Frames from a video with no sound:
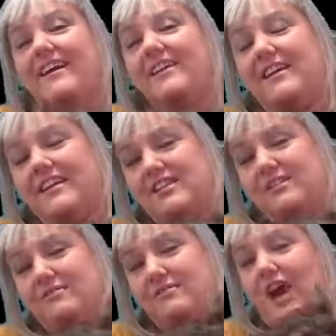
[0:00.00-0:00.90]
these
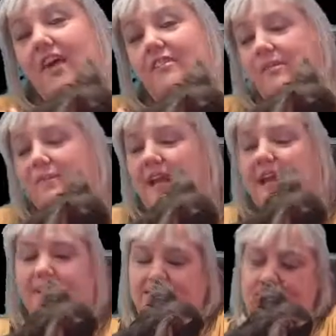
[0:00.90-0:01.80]
two were diving on my
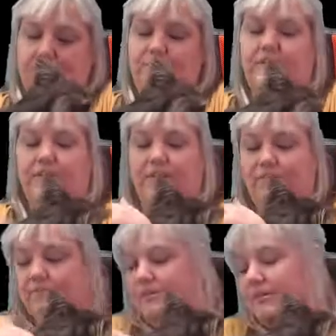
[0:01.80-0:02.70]
legs, weren't
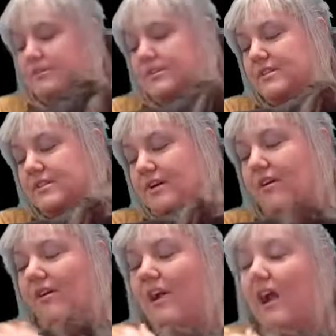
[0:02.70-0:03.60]
you? You were a
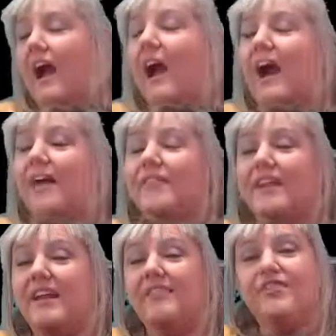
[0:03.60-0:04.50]
star. And
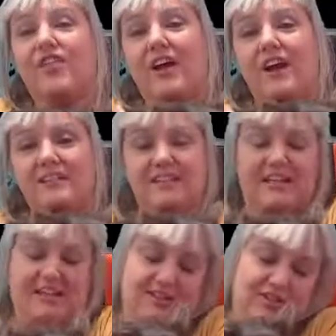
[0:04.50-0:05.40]
then after that, I
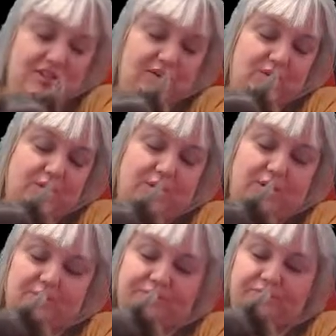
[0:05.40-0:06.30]
had to
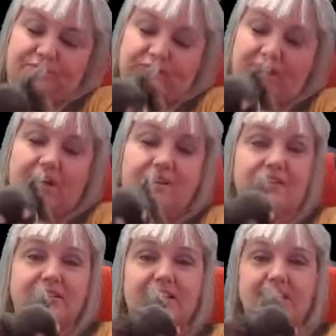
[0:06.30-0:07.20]
go
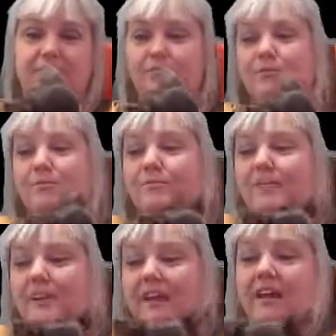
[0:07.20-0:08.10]
downstairs. I thought, oh,
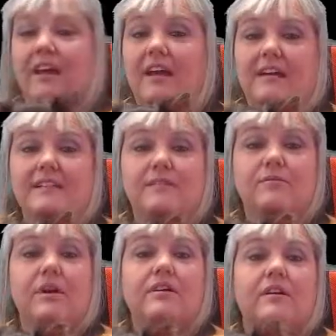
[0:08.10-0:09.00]
yes,
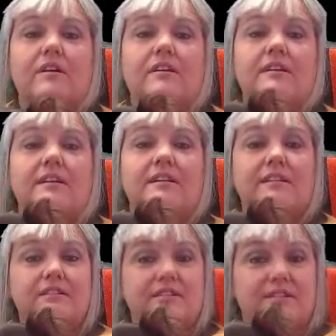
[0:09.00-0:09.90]
why not?
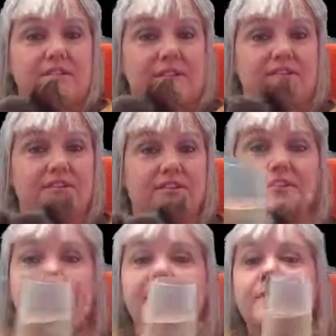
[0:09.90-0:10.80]
Shall I have another
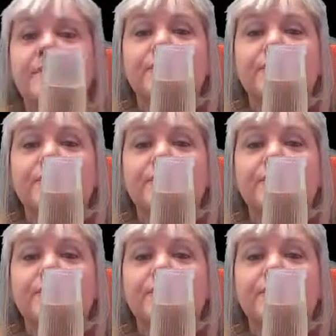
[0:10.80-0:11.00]
sip?